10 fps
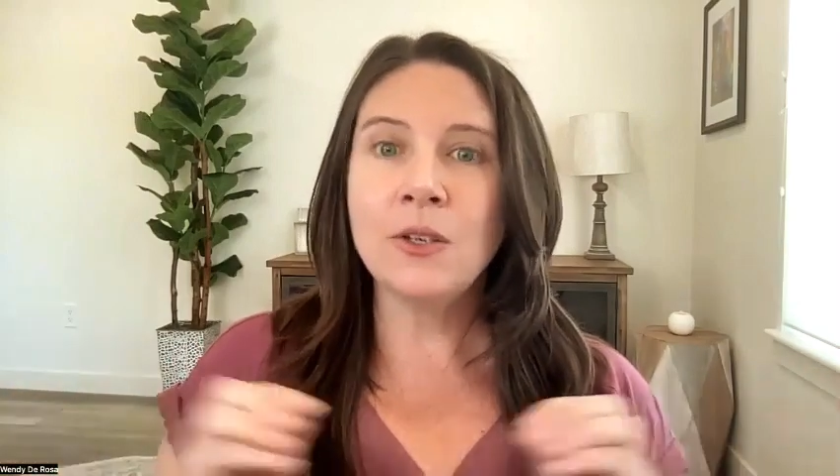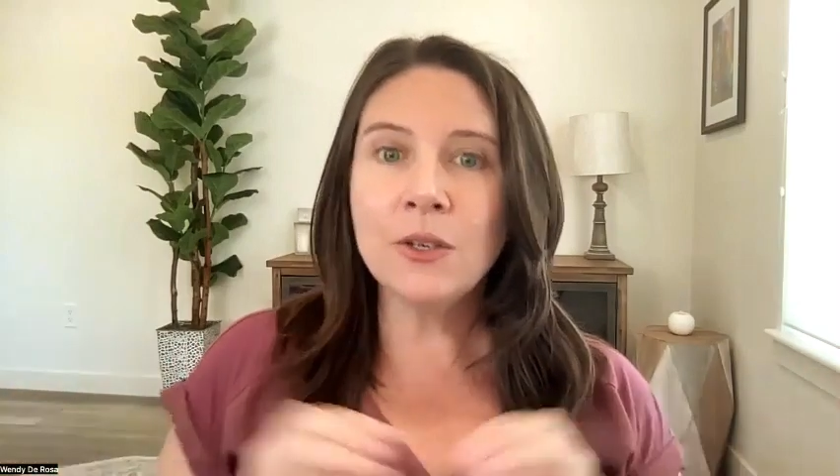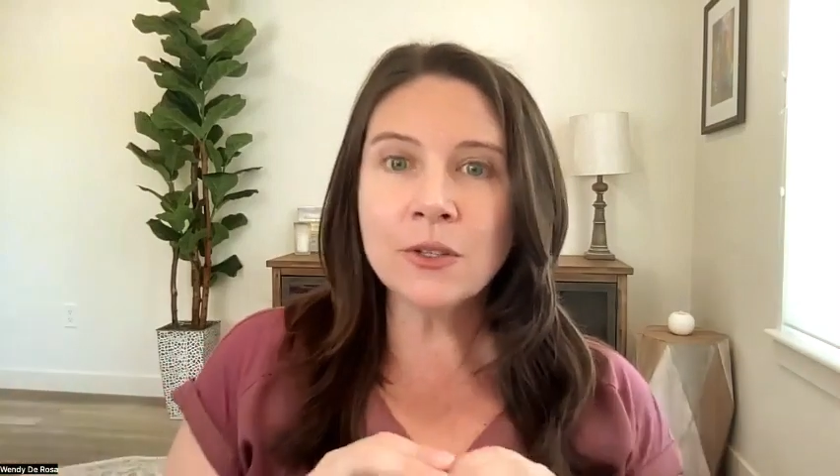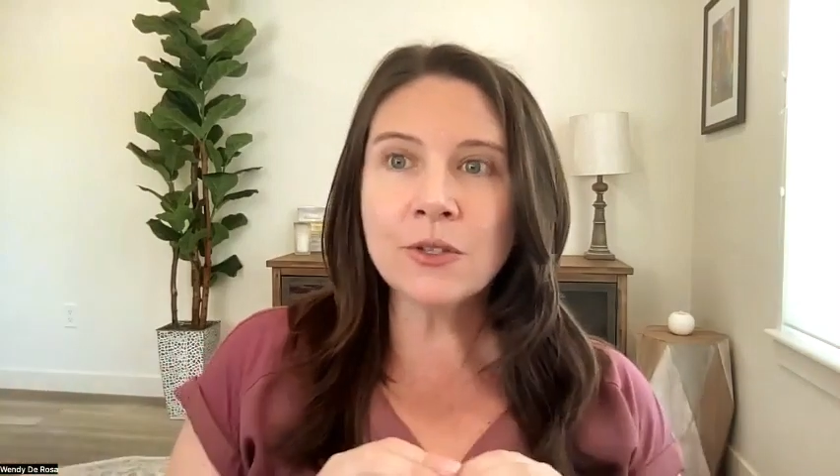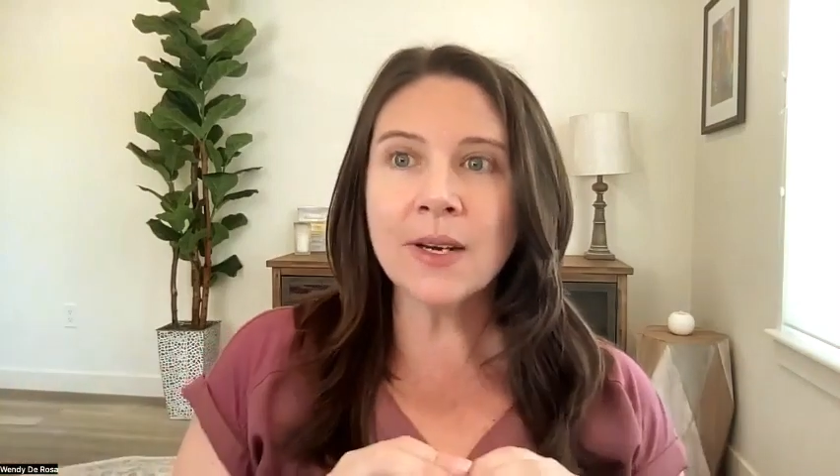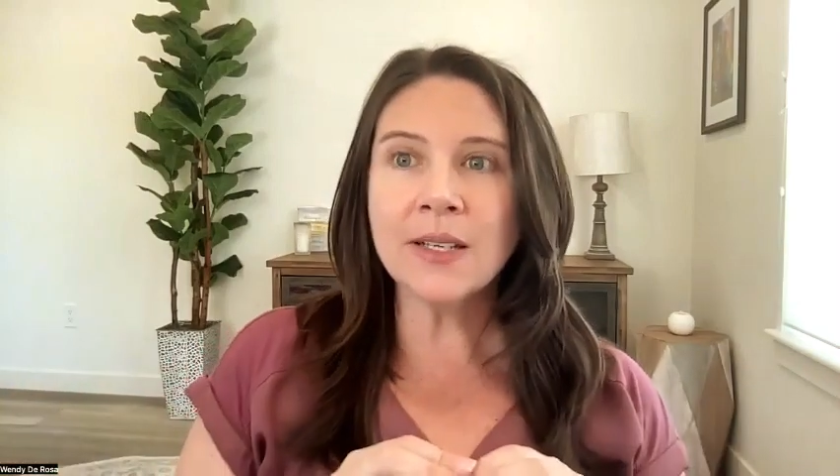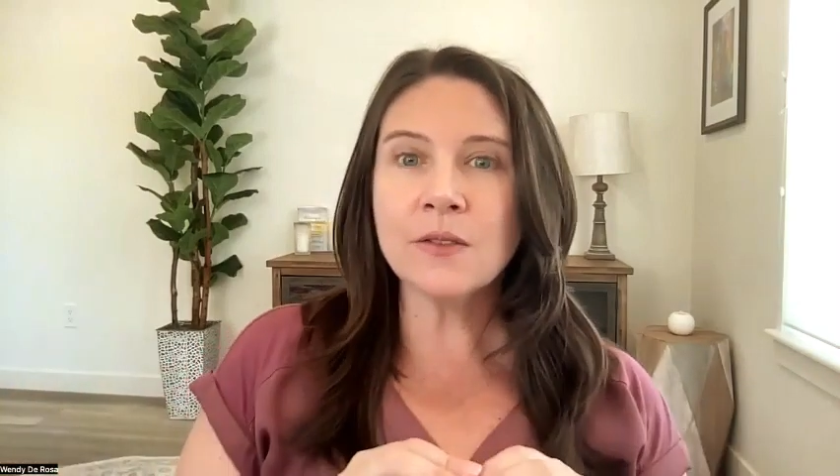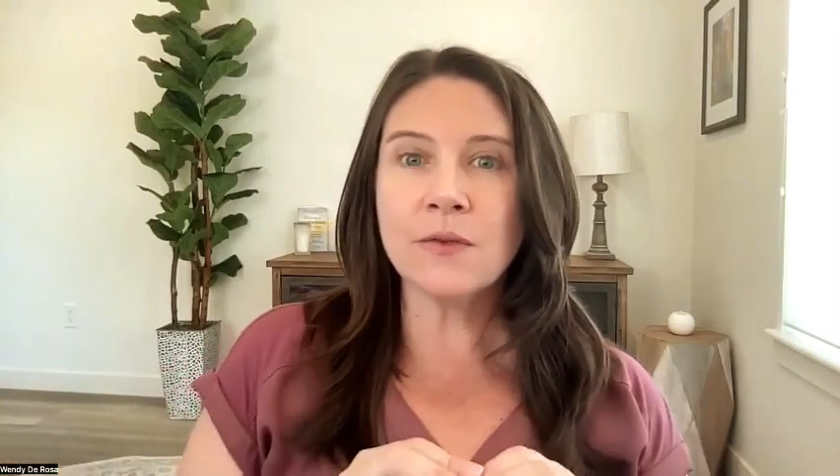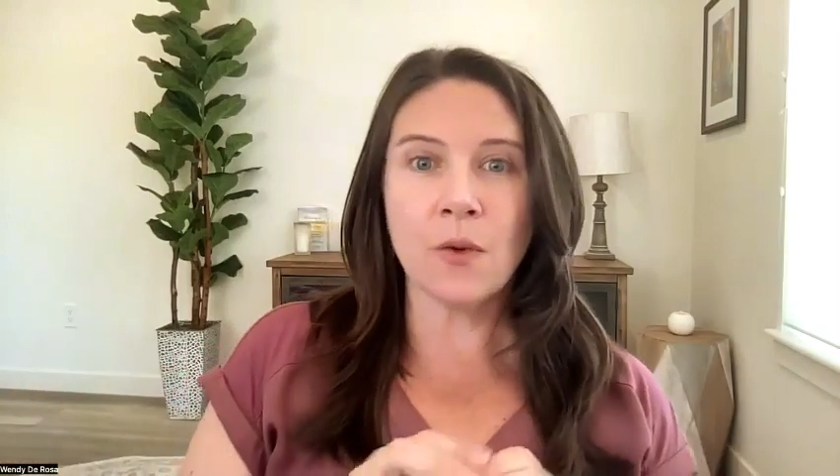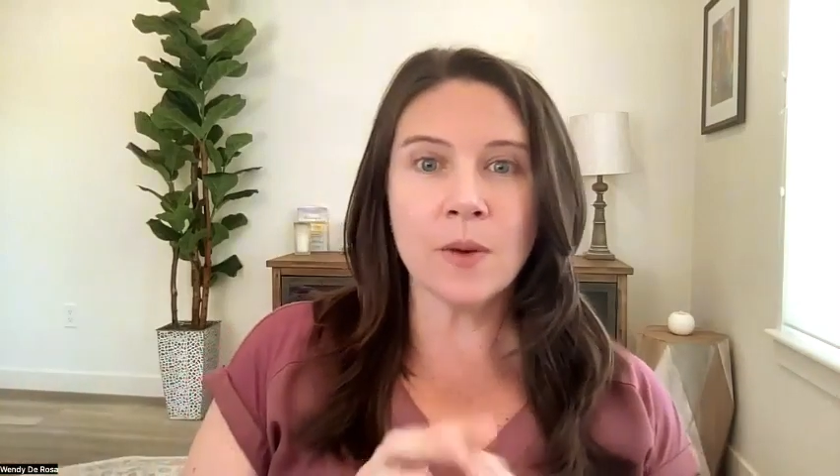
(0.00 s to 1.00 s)
You're
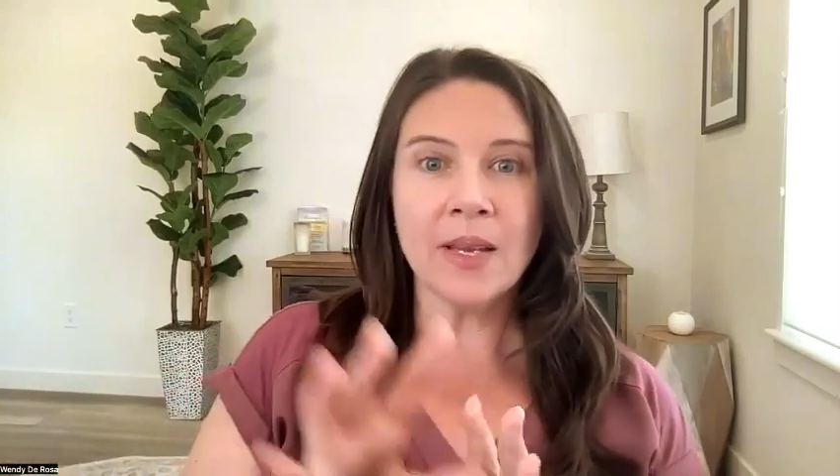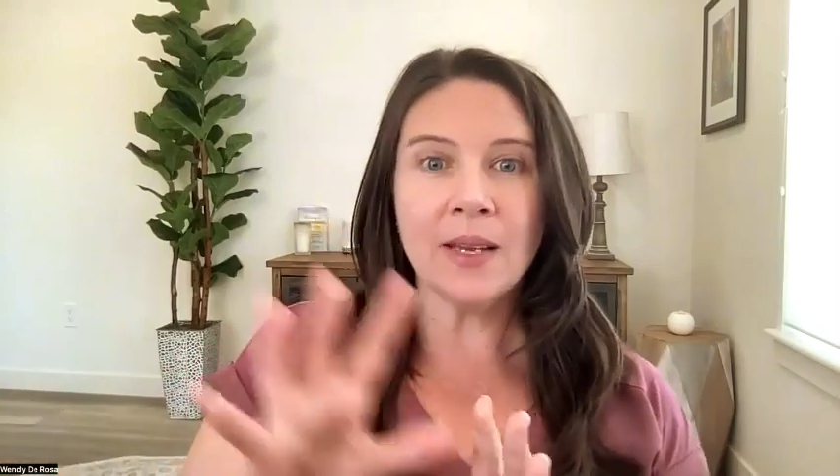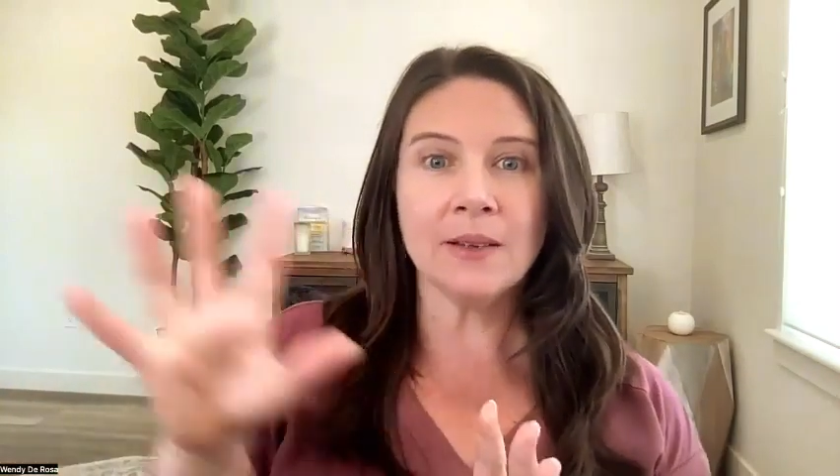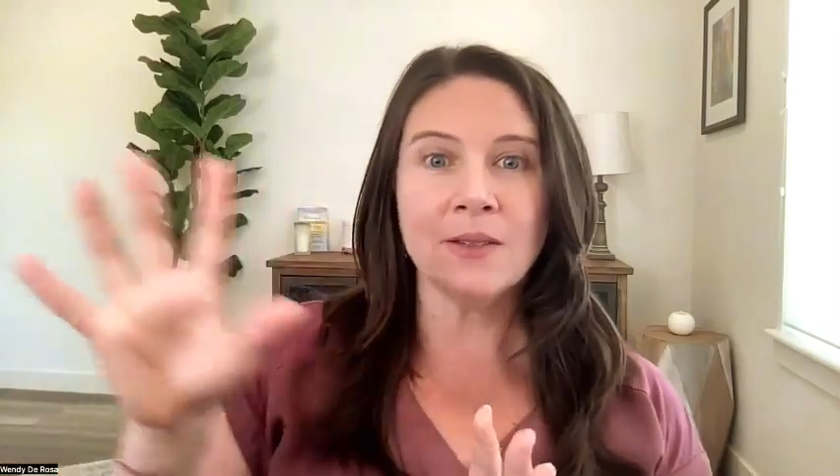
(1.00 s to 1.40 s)
transforming,